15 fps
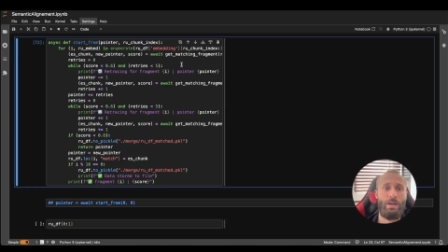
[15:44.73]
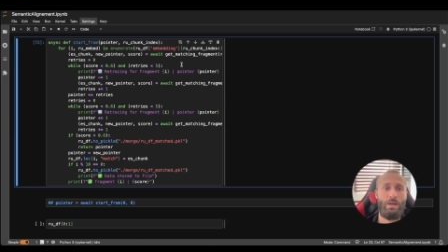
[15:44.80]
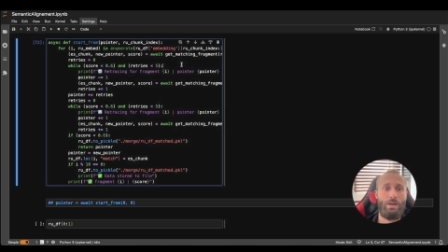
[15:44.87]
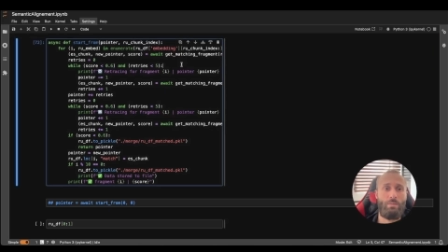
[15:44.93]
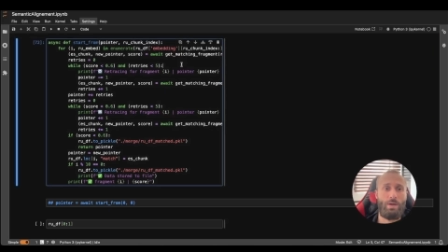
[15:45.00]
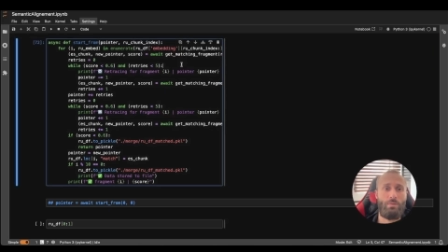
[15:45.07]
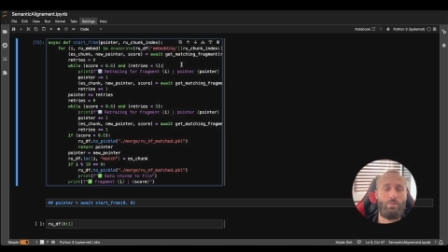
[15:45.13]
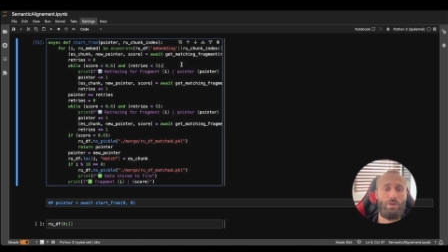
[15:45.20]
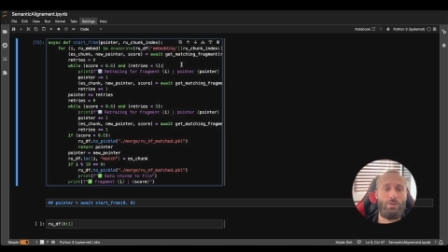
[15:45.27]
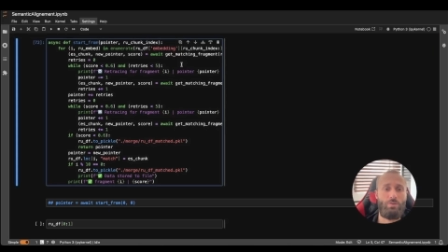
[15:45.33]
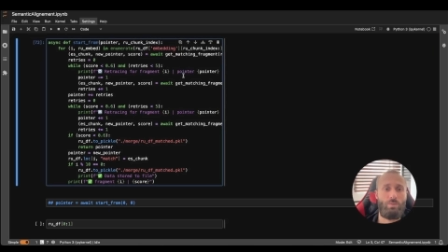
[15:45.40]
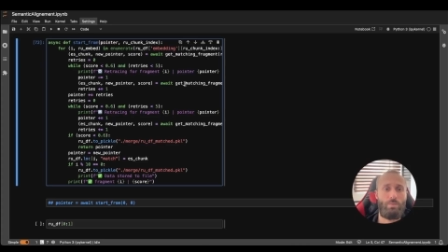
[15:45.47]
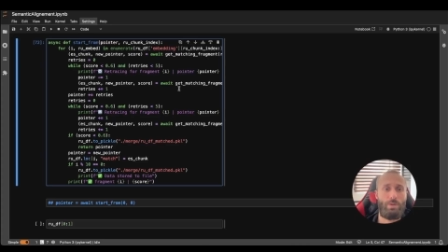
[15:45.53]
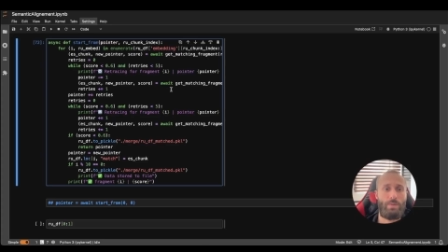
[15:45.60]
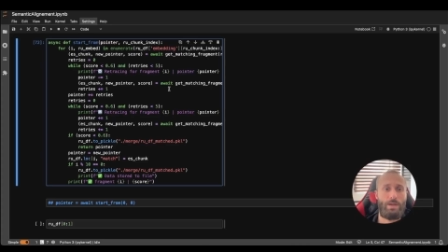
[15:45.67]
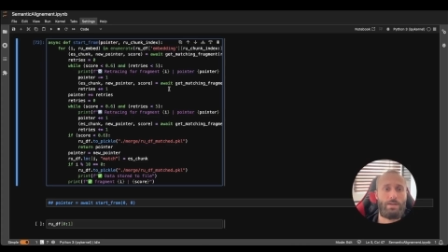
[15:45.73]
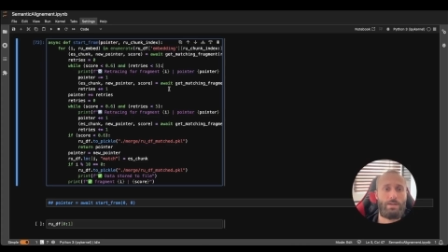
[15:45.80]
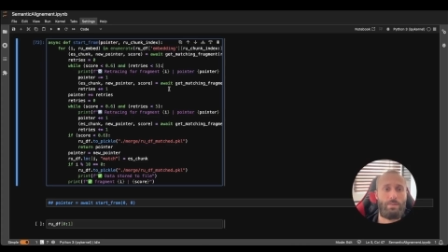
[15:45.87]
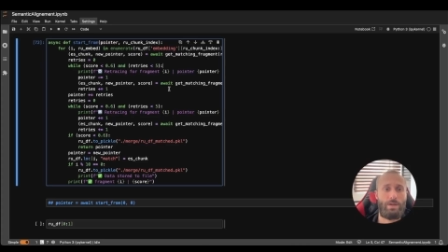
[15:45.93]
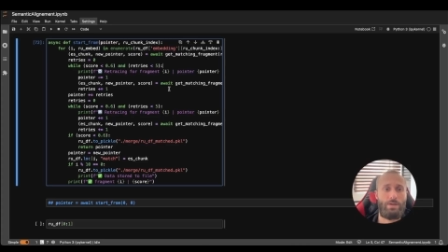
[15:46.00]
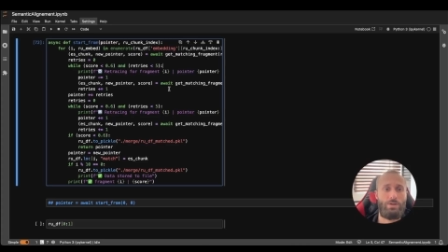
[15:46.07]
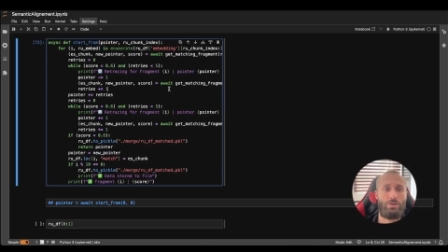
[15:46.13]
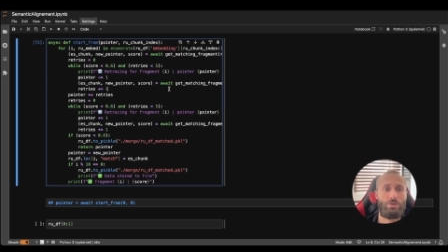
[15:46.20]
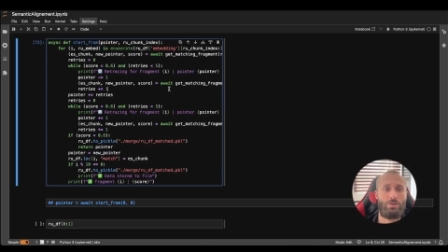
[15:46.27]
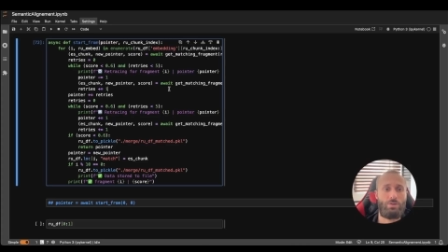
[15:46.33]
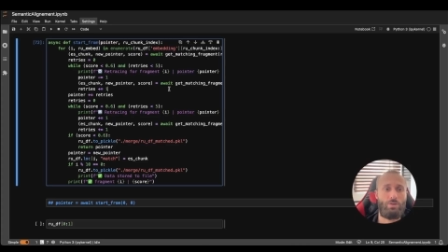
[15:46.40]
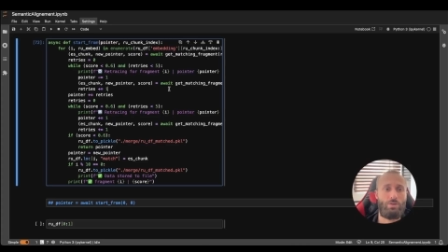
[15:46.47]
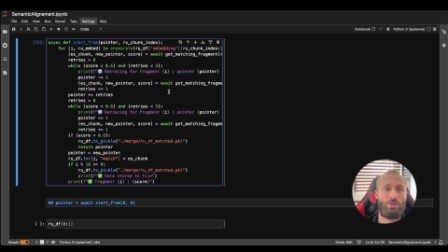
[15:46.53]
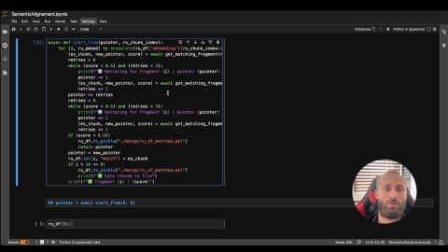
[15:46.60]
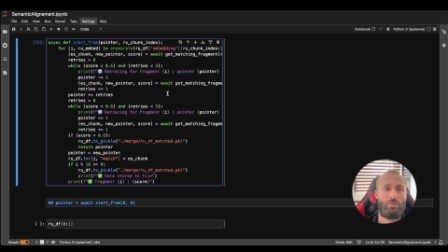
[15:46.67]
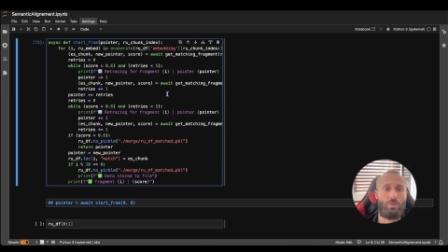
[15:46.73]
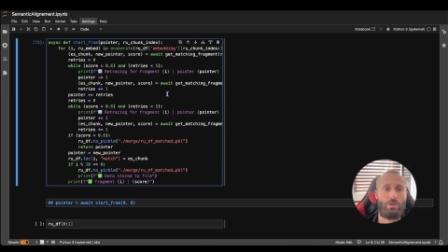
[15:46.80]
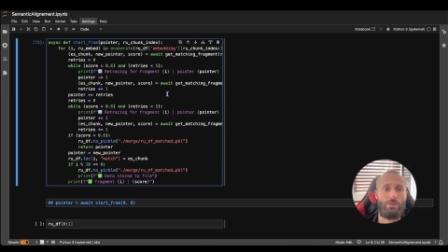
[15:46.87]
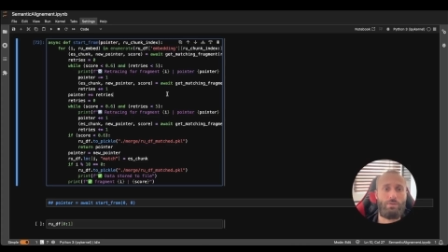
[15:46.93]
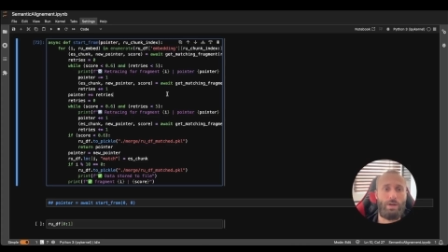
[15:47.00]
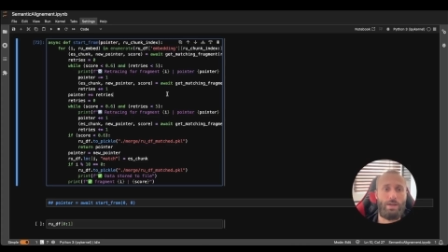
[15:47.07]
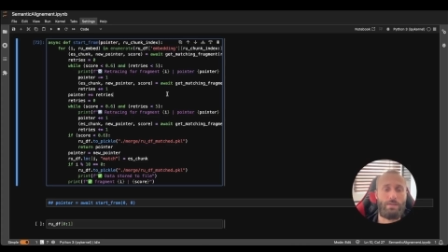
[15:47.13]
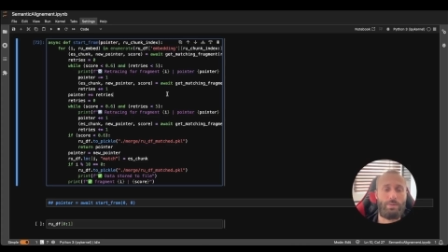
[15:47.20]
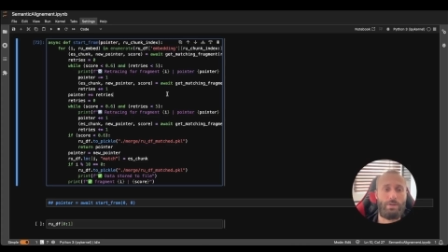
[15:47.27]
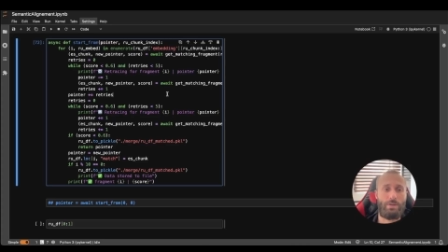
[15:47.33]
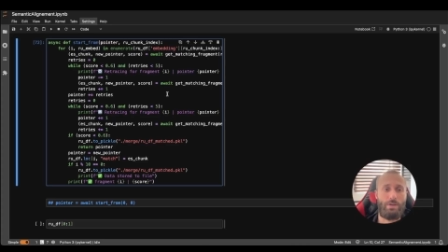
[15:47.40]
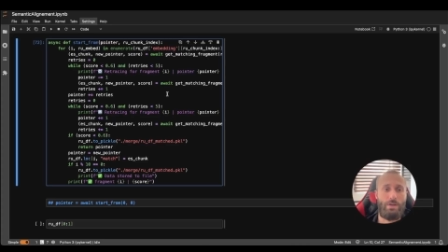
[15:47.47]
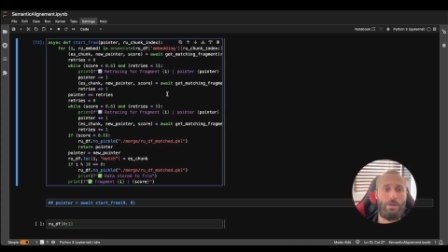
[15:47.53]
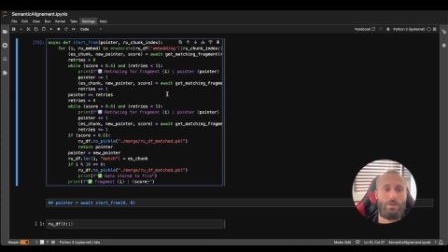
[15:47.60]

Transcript: But we need to implement some additional logic for retracement.